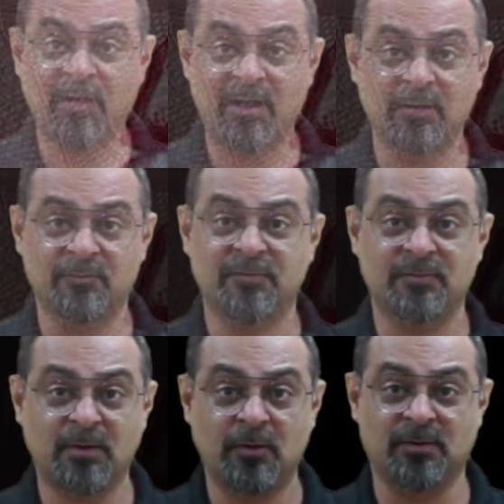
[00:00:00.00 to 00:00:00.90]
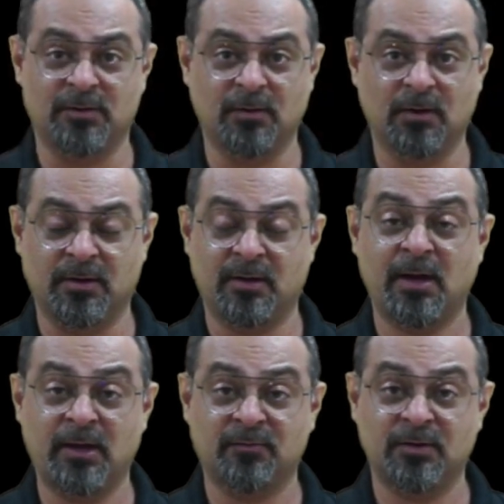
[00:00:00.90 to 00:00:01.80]
value of the Zimbabwean dollar, and
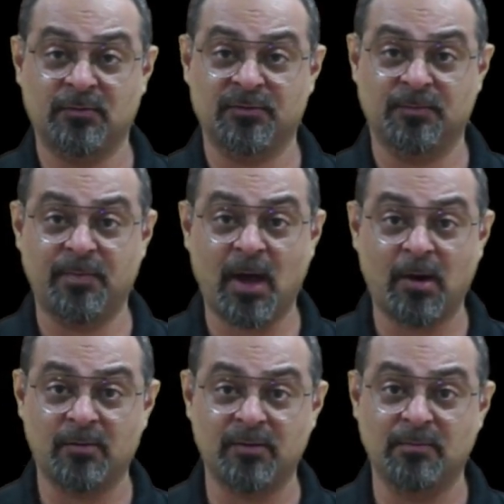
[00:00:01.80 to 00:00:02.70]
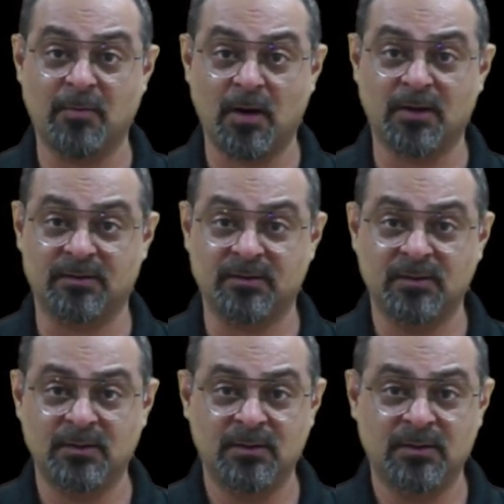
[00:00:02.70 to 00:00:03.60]
hence there was a parallel market
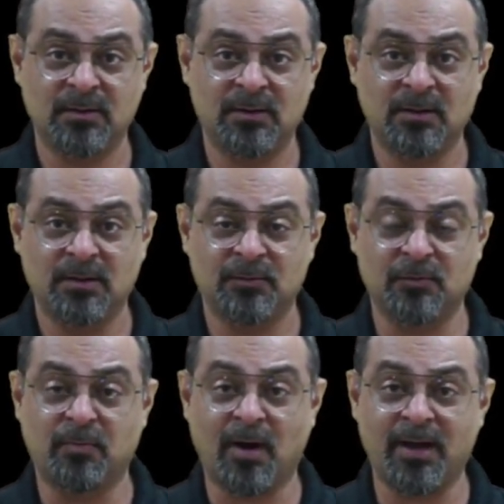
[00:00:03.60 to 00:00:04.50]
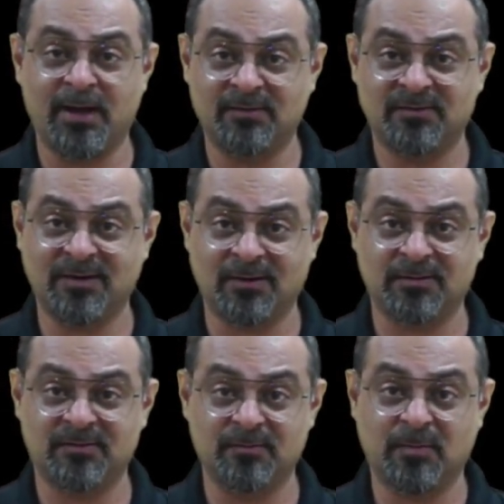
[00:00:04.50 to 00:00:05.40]
to buy and sell
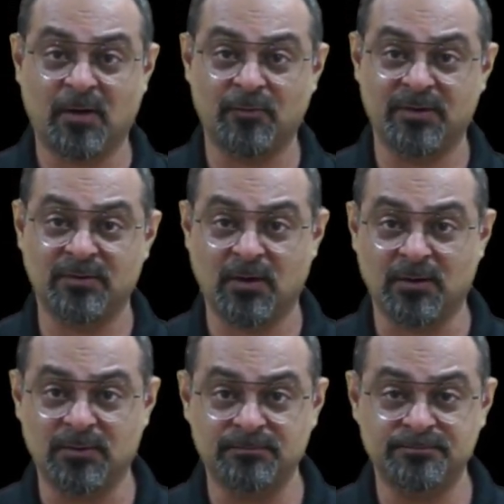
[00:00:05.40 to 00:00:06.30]
the Zimbabwean dollar.